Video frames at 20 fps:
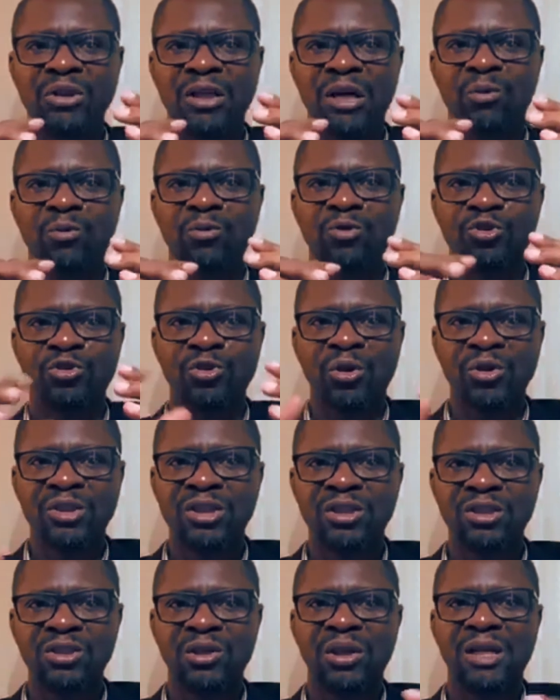that could
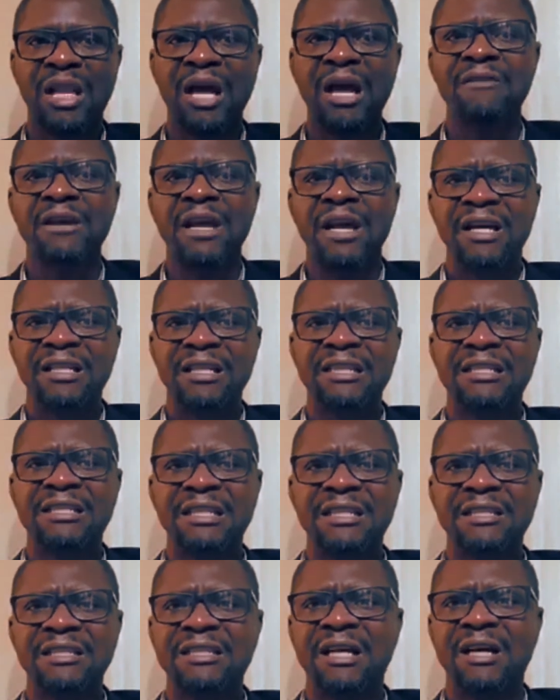shorten your life, the
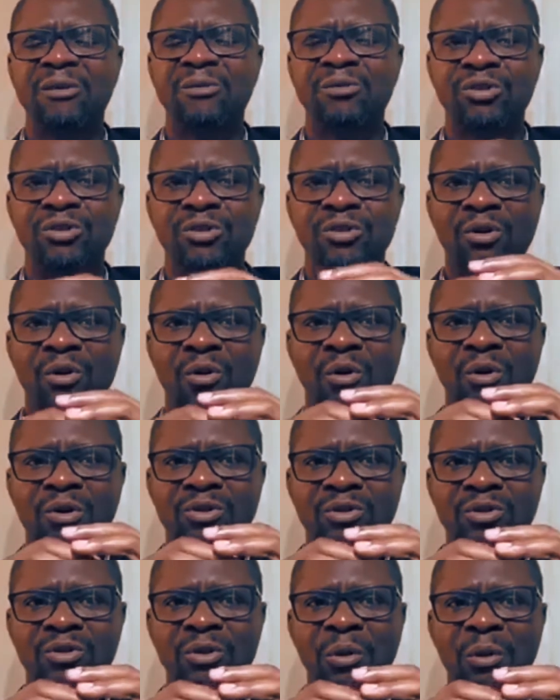things that could
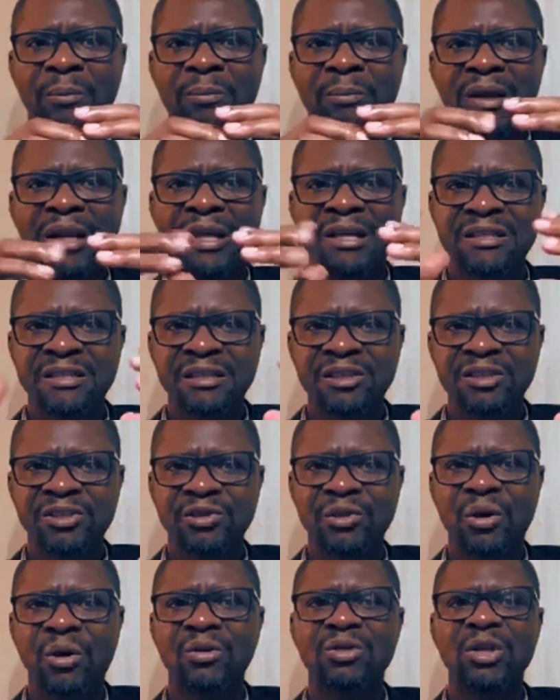cut your blessing
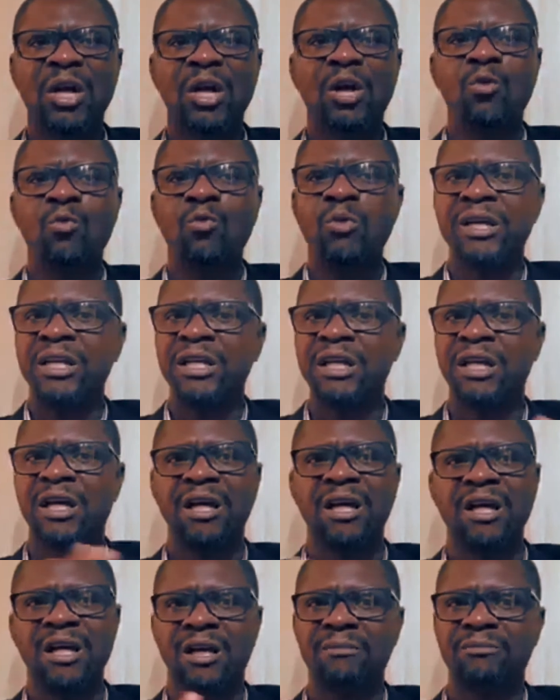short will
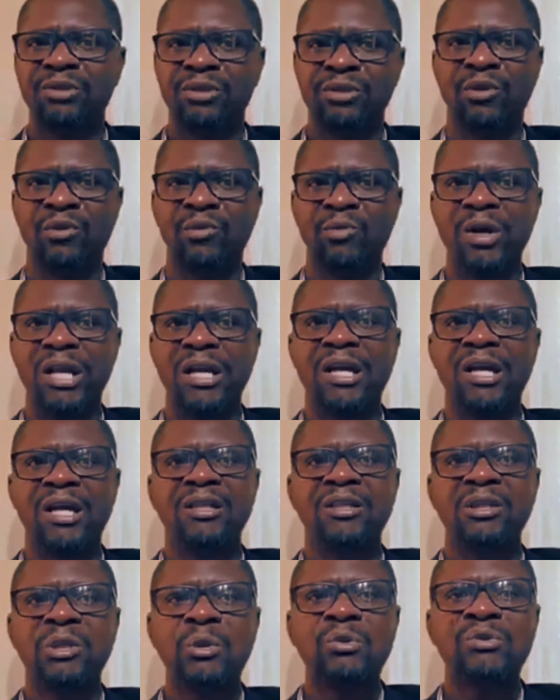not come in your way.
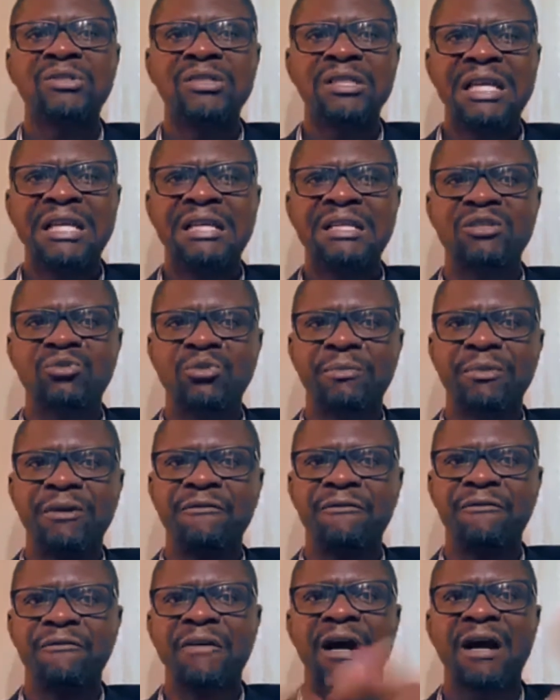Those things will
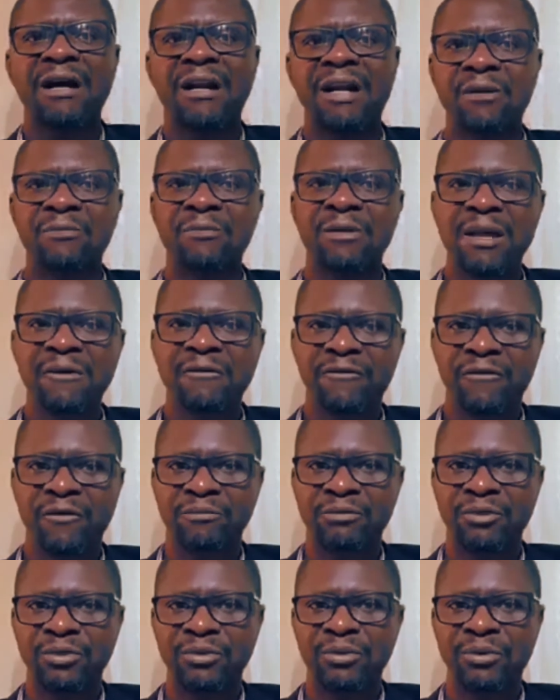be far away
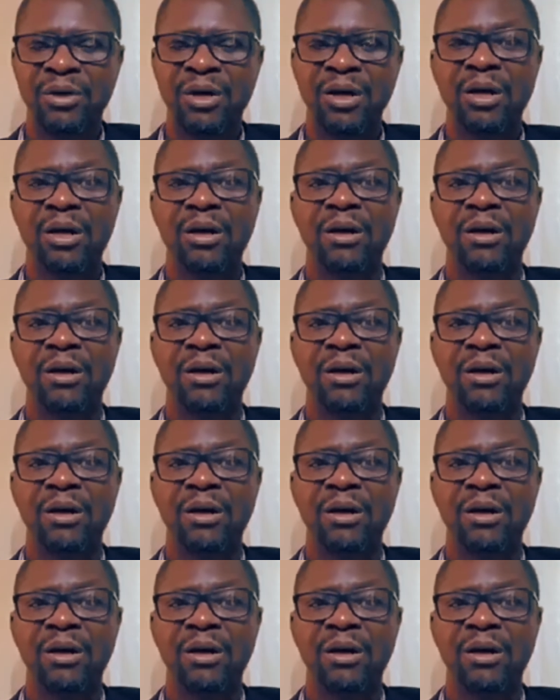from you.